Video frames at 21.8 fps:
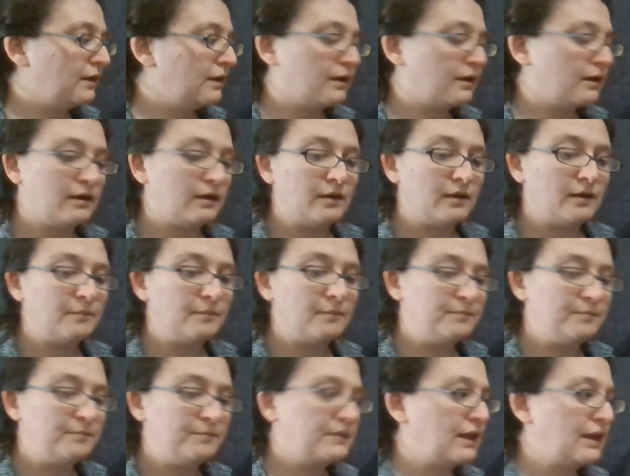
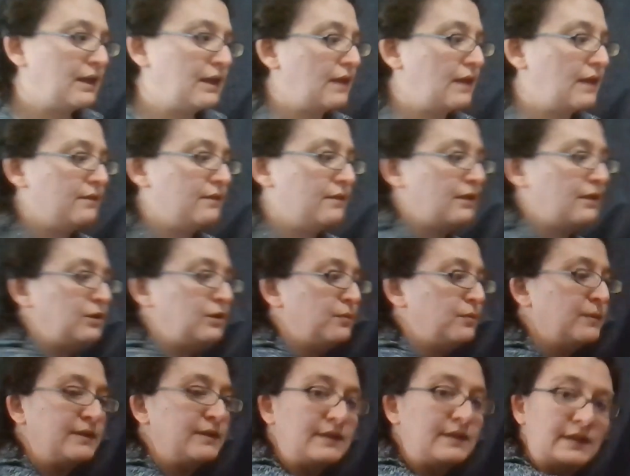And then you
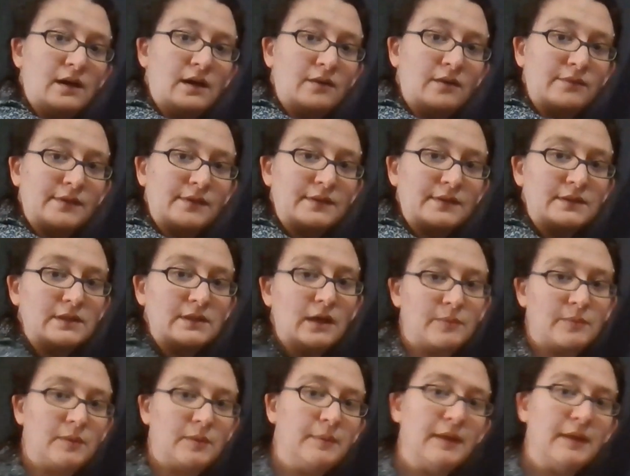would get off at the
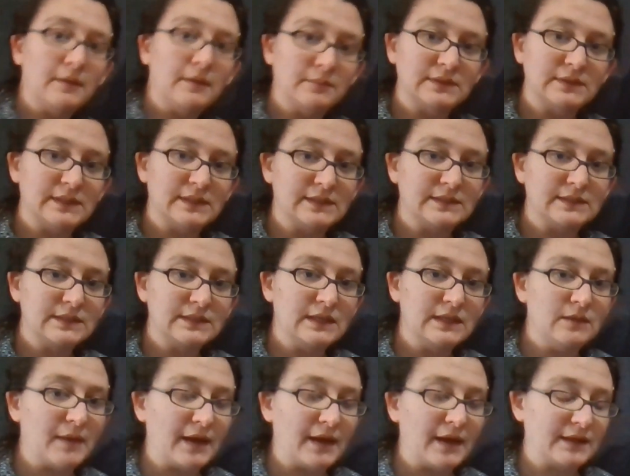top to be able to
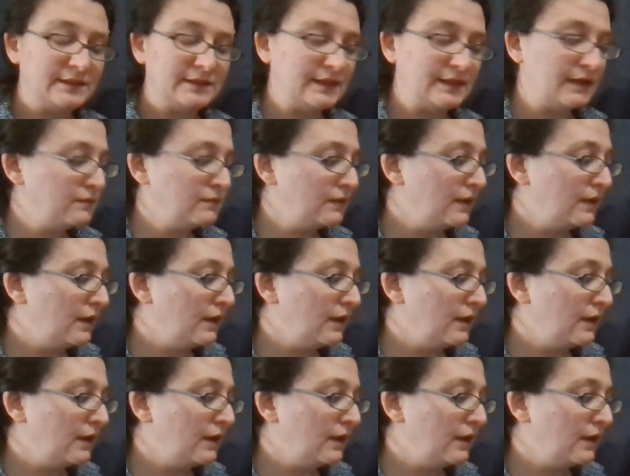ski back down.